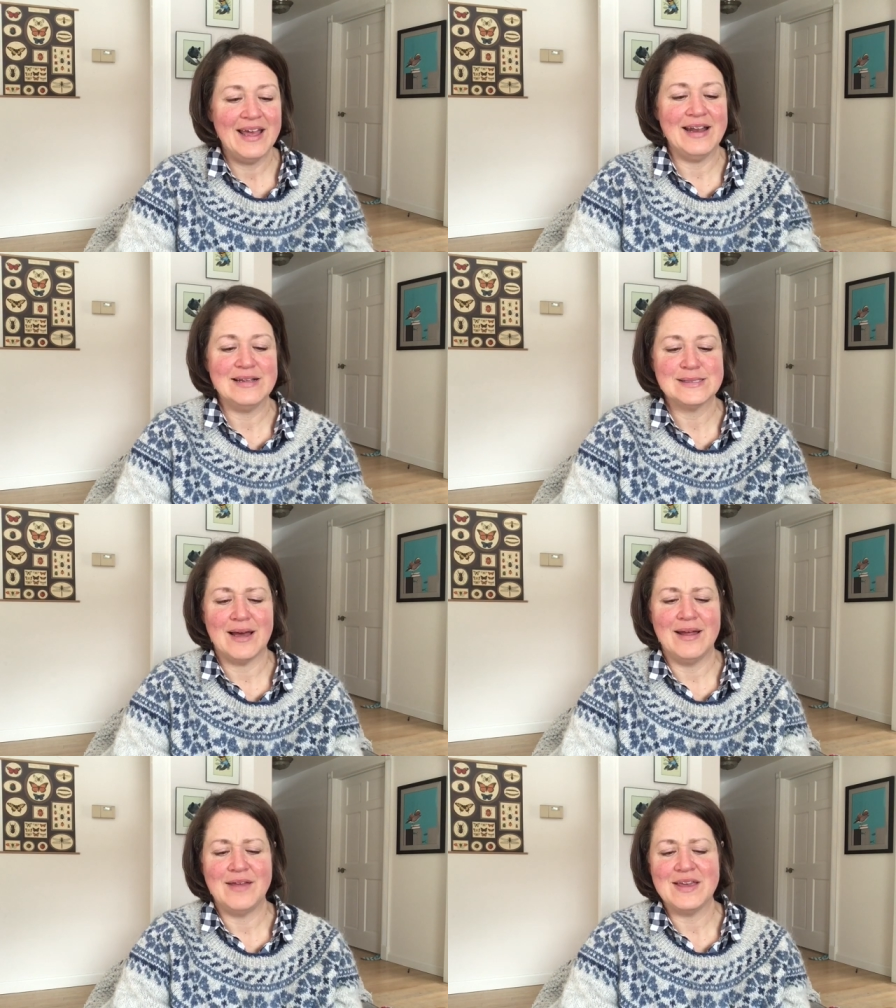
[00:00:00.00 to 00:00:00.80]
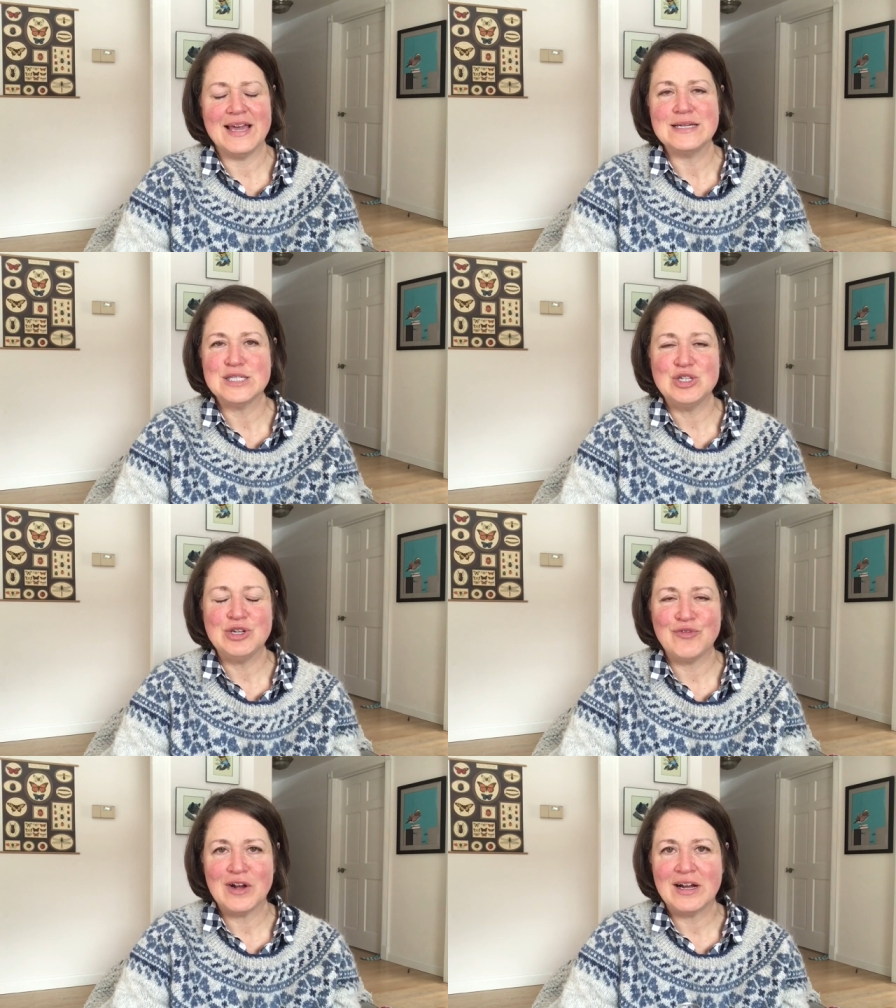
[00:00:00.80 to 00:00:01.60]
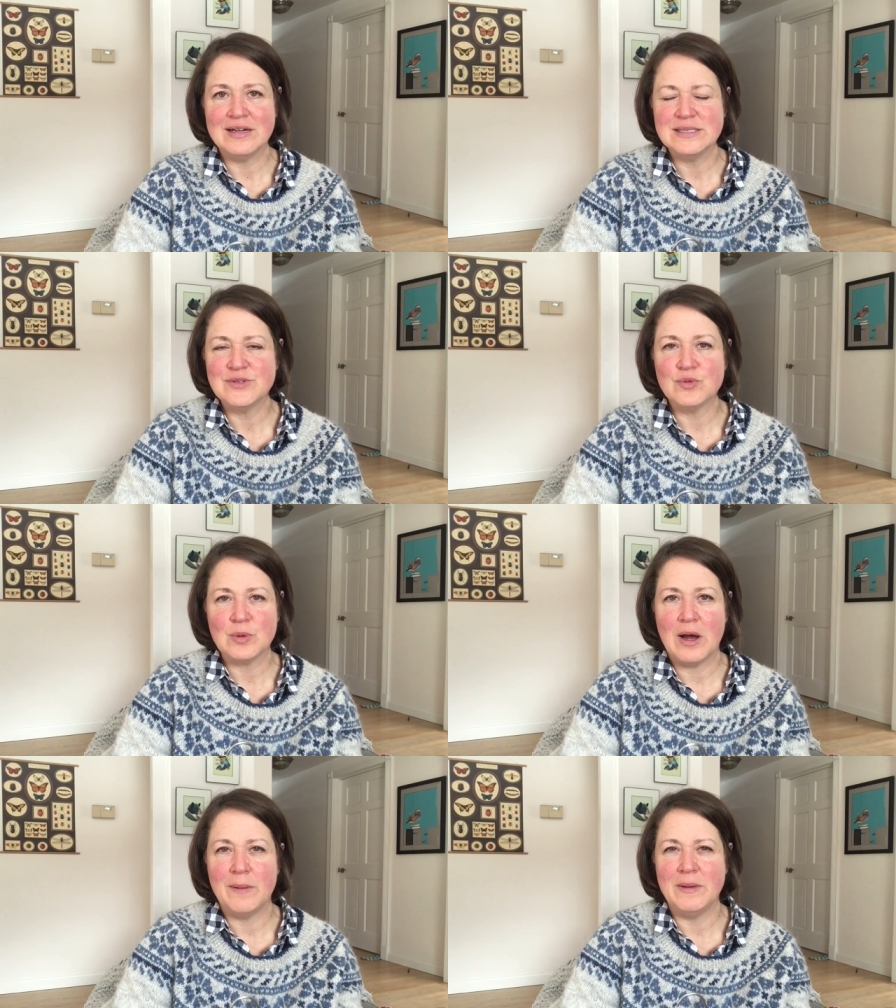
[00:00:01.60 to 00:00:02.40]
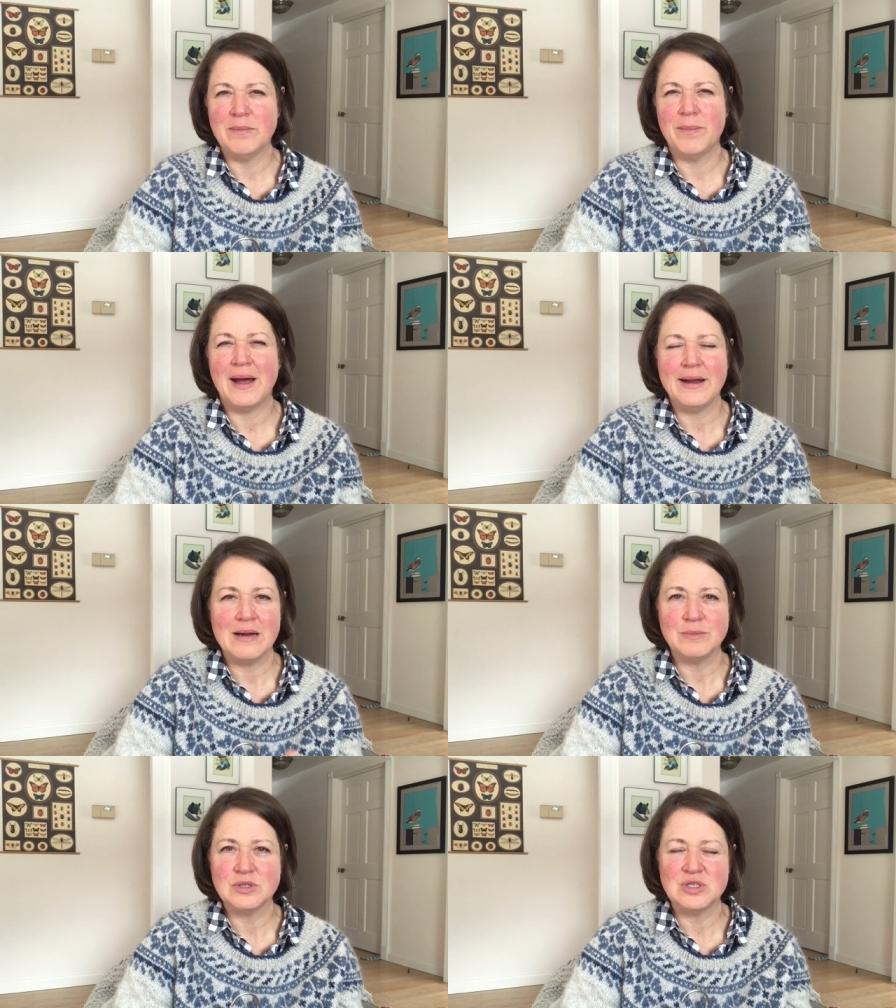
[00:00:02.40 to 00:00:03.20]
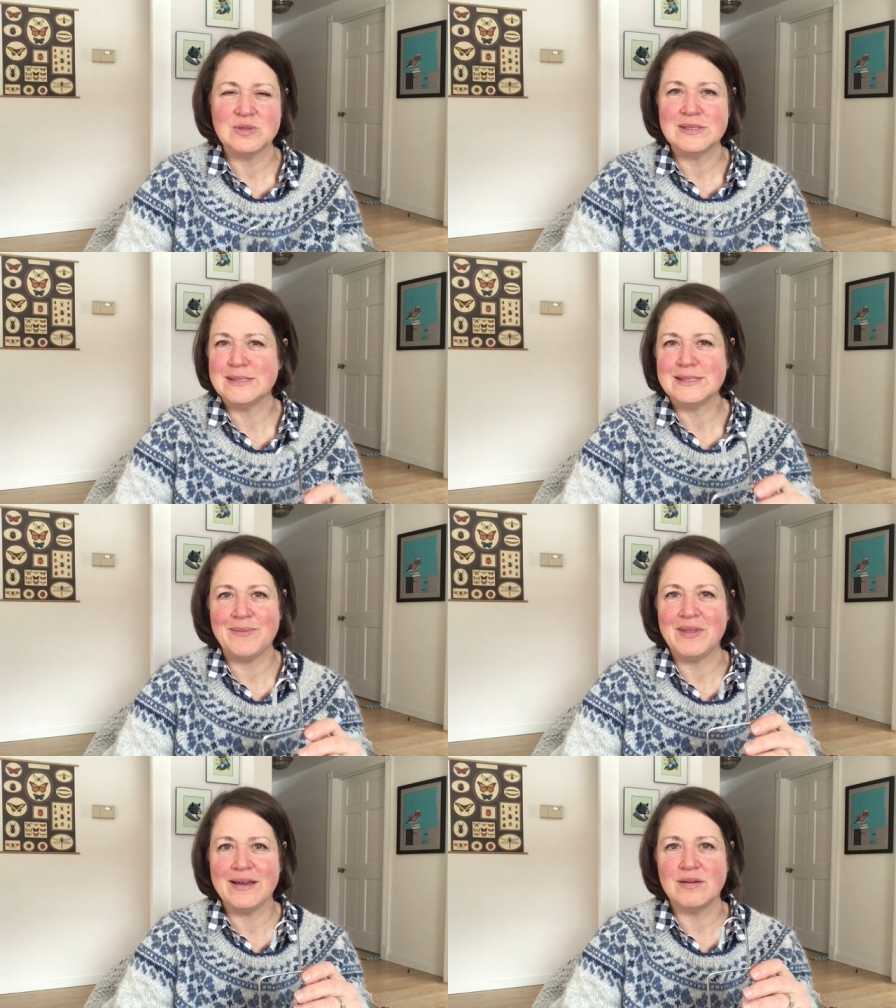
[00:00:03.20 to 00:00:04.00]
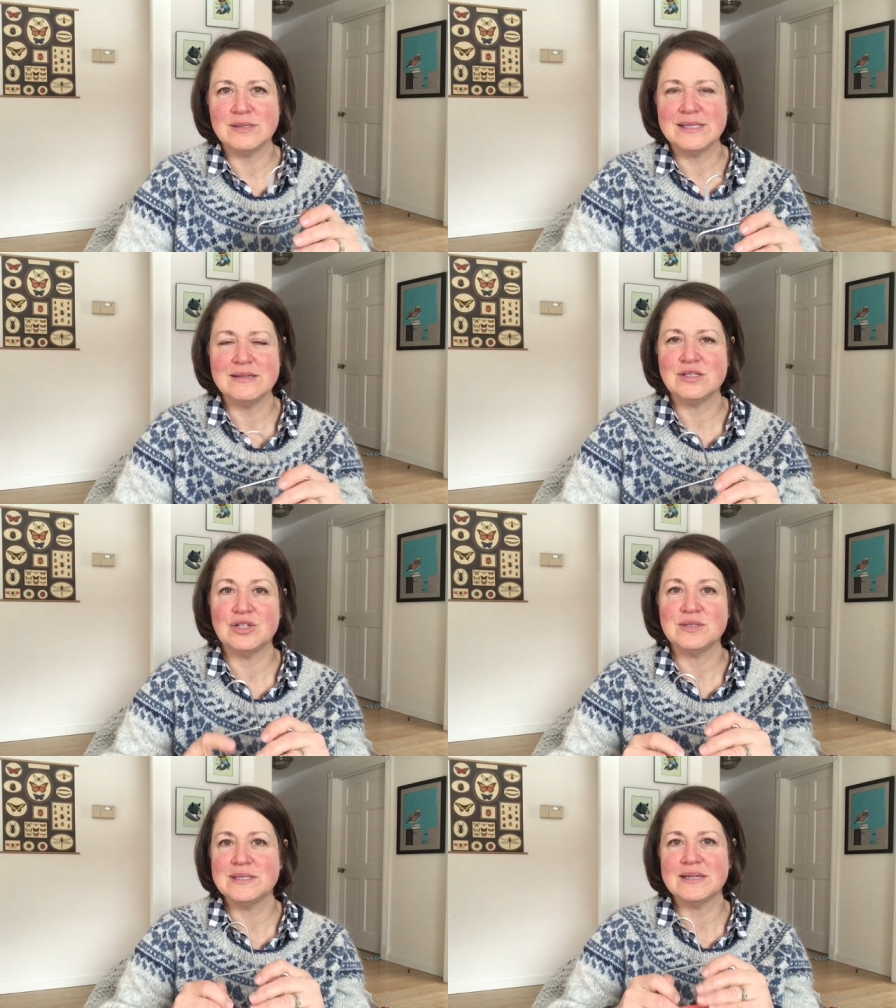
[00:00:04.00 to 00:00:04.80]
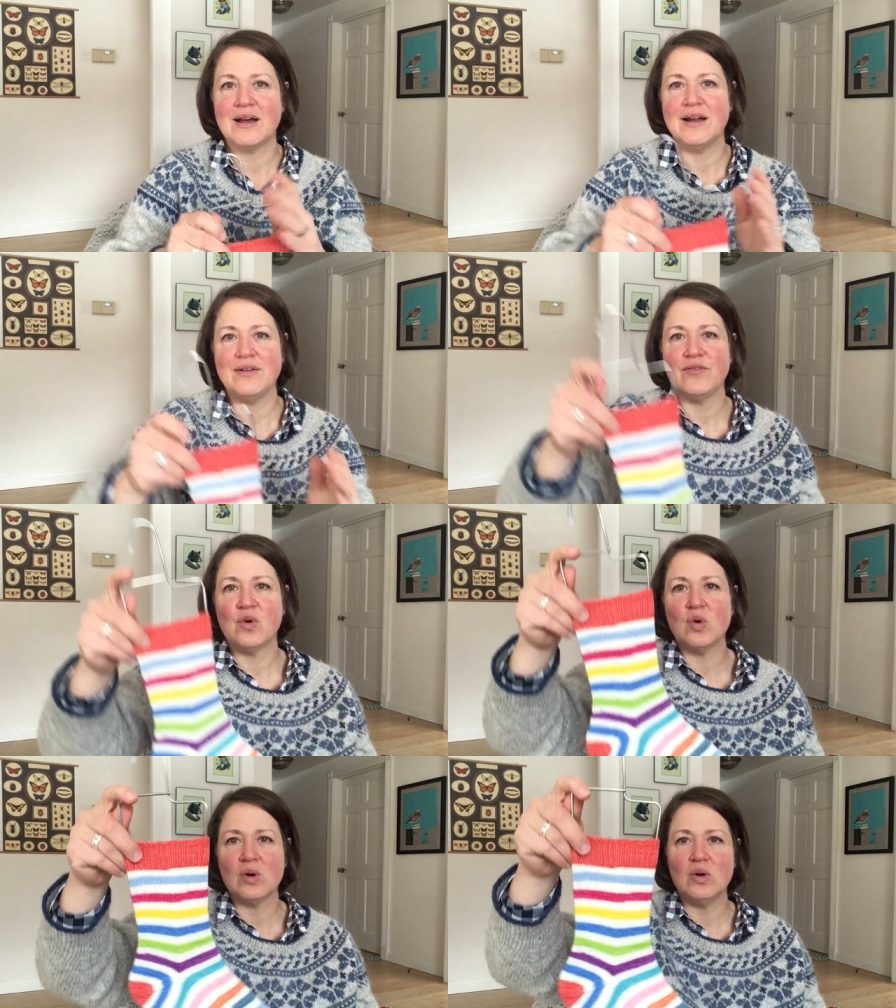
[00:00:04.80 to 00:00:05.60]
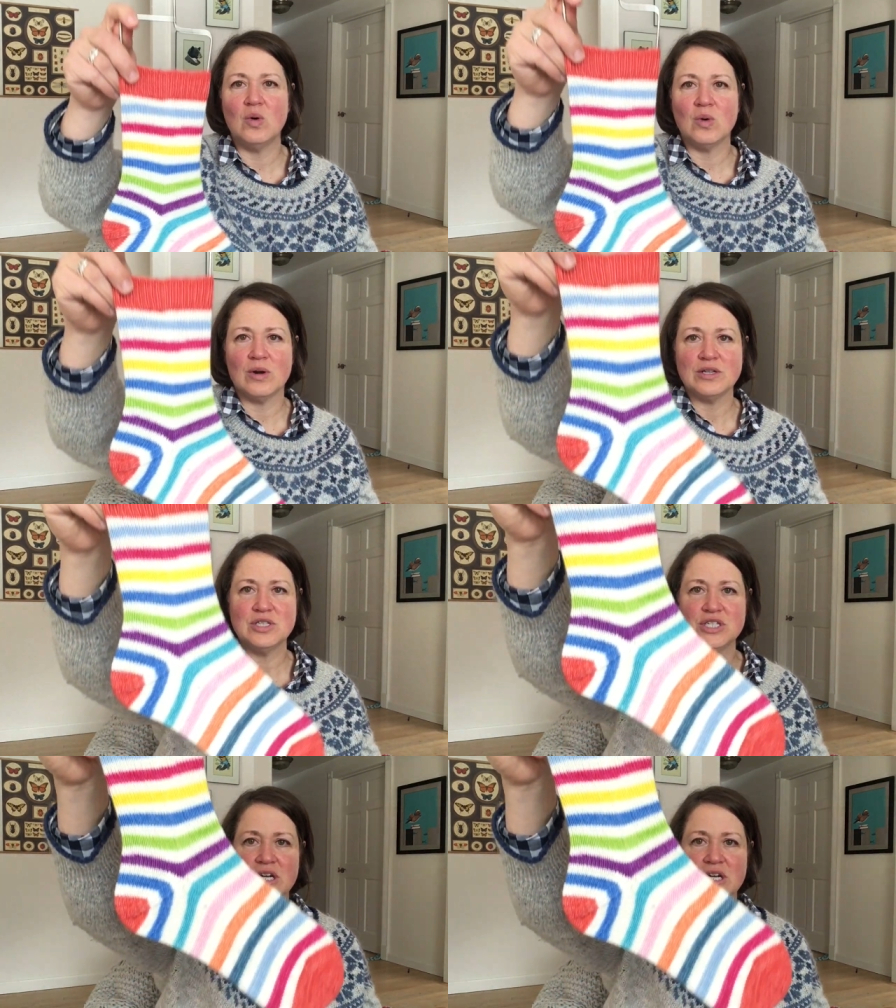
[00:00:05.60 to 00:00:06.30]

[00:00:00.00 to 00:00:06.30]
And it's got, I think it has 2 different kinds of rum and pineapple juice and something else that turns it kind of coral orangey